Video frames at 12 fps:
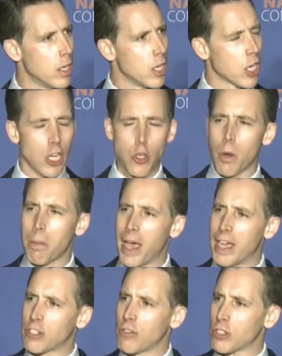Can you
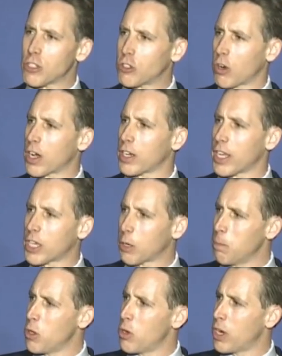imagine the struggling
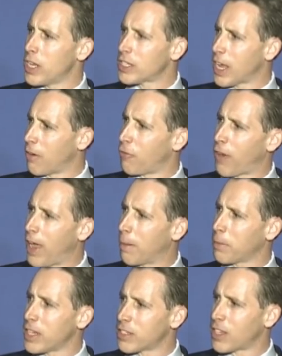communities and
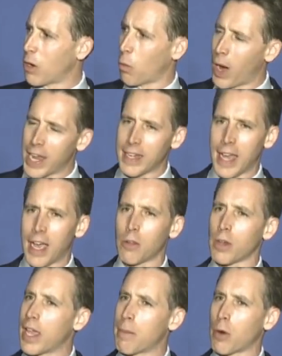families that right now
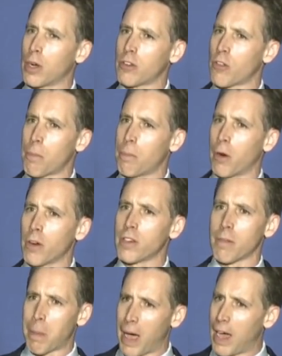labor under the burden
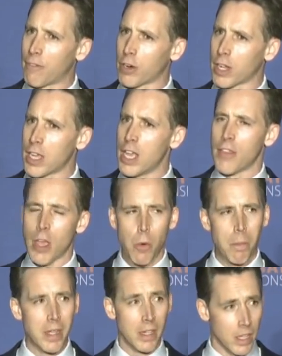of poverty that would
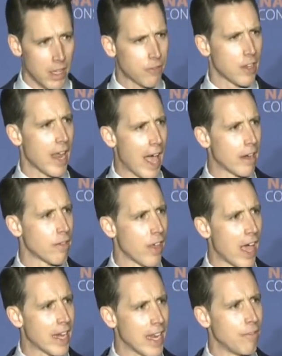be lifted out of
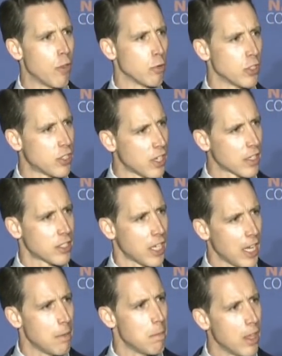that if those
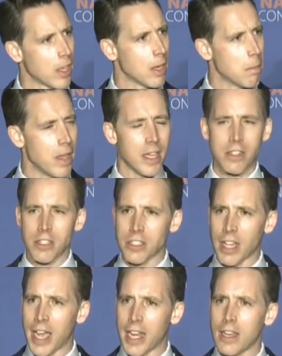16 million men
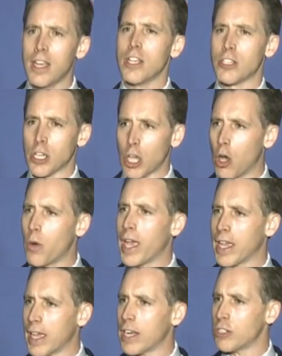decided to go and
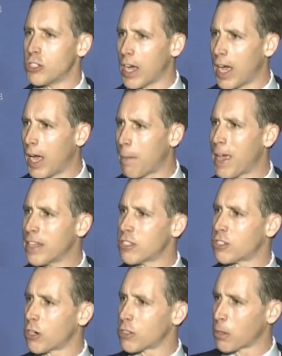get a job and
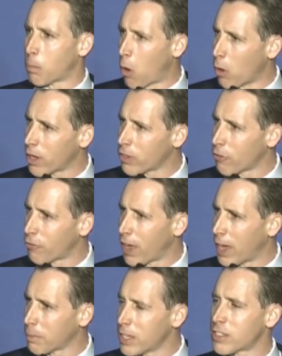start supporting their
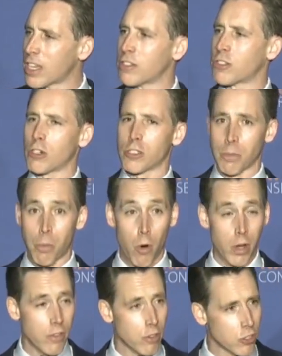families and start
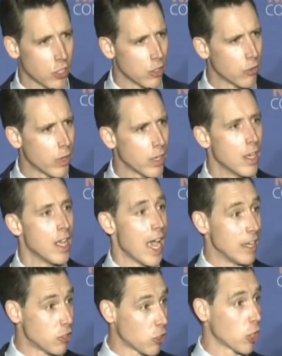supporting their children and
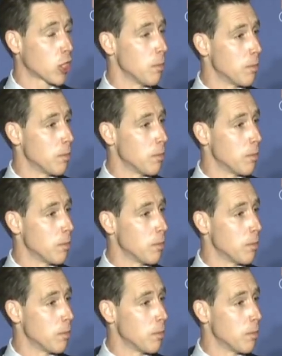start